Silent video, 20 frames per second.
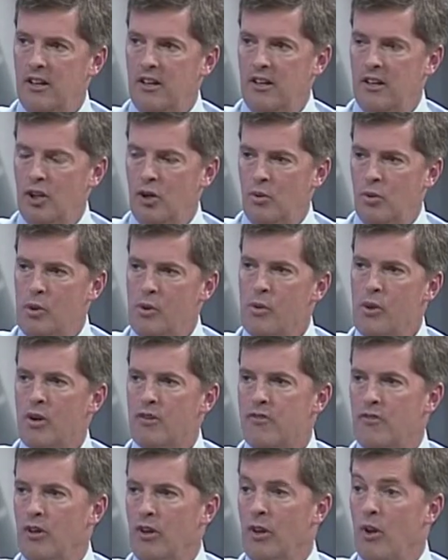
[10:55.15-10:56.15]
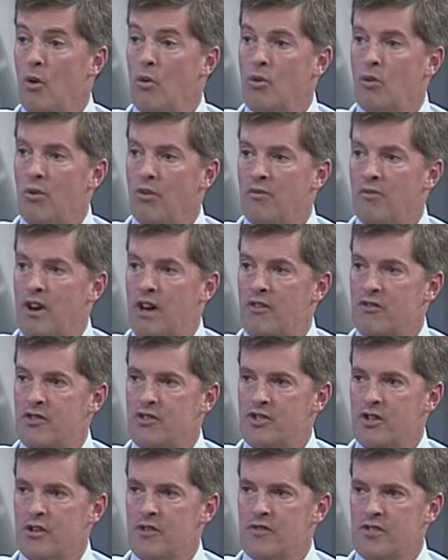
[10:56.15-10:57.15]
you know, we work for local veteran
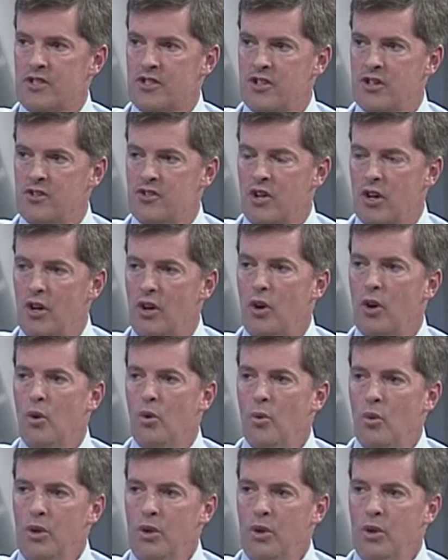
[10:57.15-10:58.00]
services, mm -hmm.